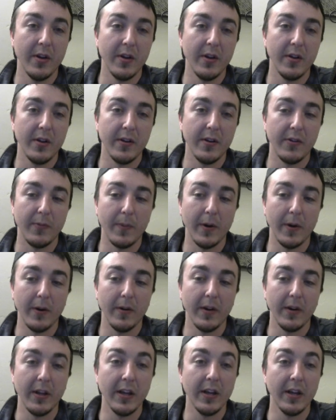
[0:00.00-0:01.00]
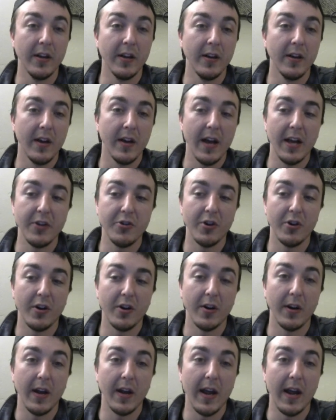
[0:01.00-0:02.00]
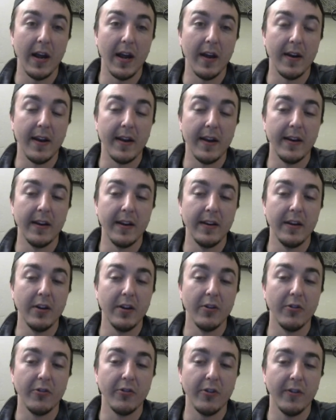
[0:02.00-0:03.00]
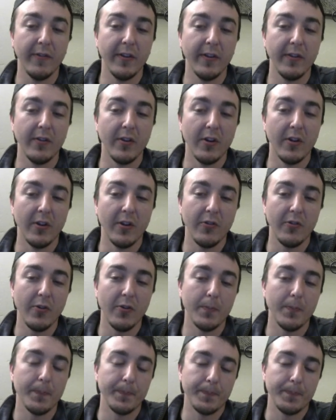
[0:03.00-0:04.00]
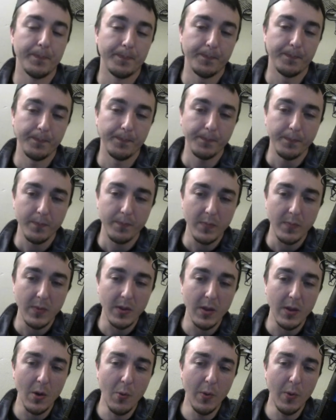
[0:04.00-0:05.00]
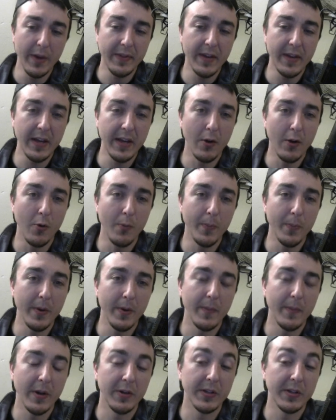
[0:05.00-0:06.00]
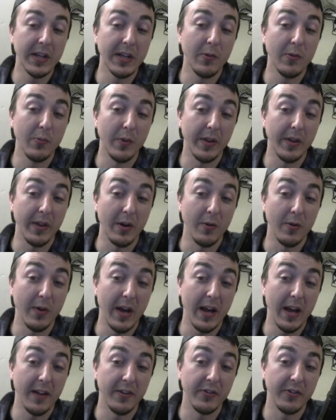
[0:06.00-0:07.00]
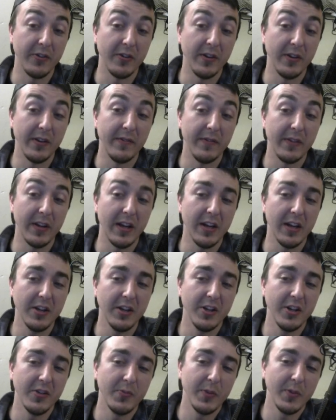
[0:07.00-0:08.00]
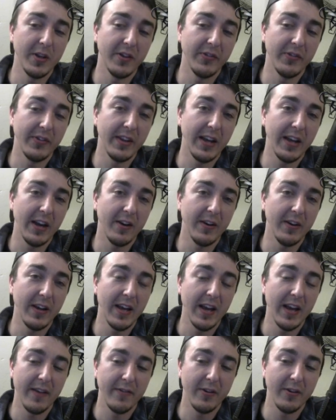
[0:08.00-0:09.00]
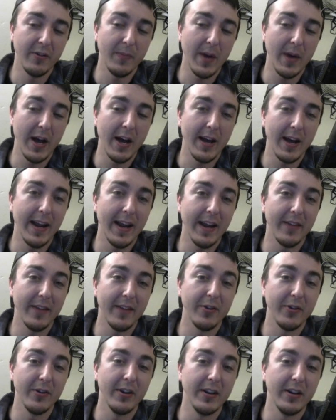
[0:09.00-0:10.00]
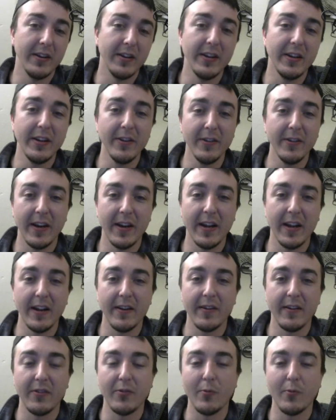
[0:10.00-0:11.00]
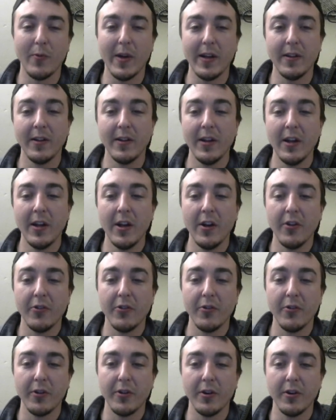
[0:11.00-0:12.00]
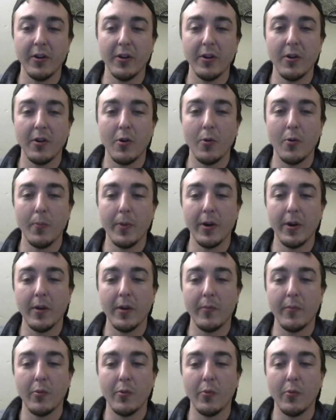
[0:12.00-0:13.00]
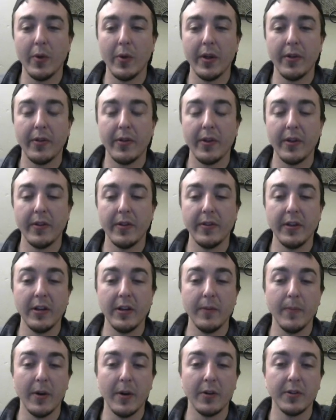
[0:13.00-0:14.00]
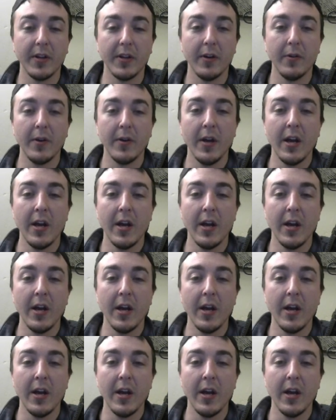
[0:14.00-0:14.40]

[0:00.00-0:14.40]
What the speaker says: Disparity, Hedgehog, and Nadir Servant. So when they open Meltdown without Alistair and Invocation, it's because they already have their pot and their Nadir in hand as well. So they're going to open up with the Meltdown.